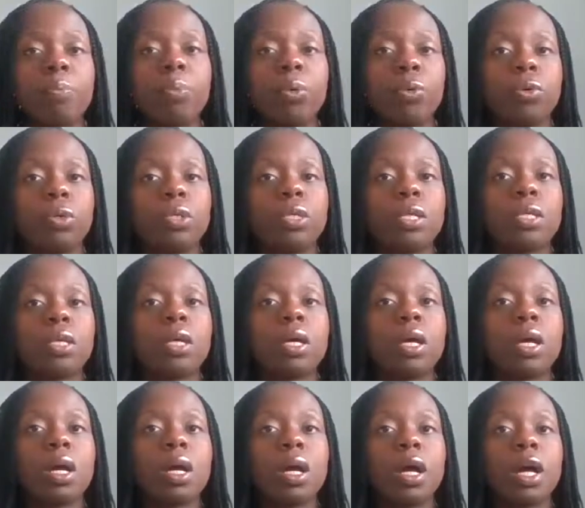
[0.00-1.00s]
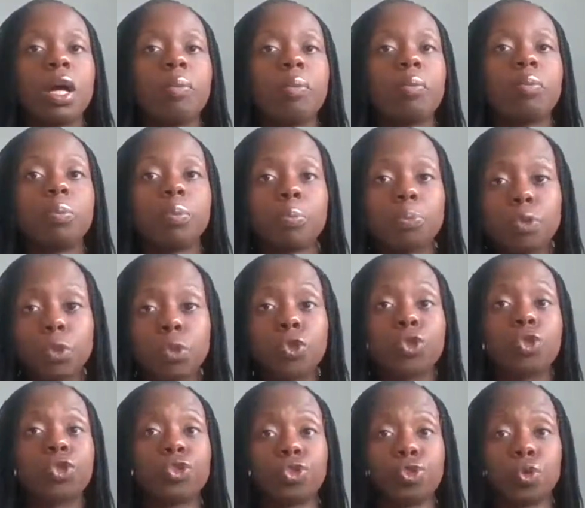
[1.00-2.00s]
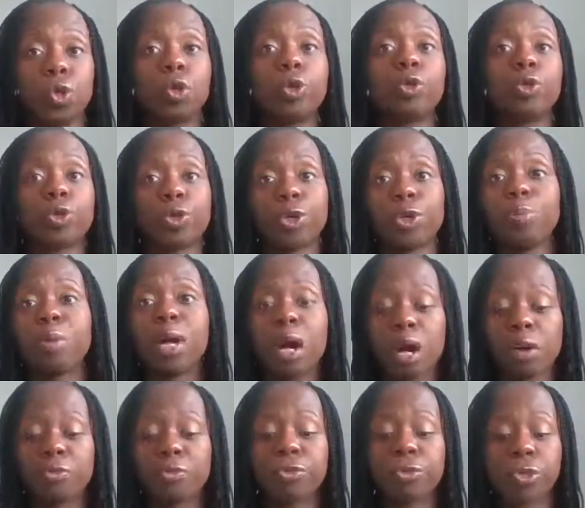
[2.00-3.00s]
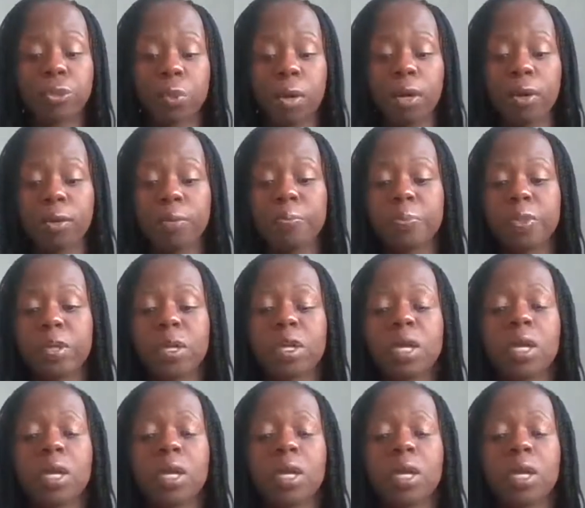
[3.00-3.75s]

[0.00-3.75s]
important, not just only during, but after as well.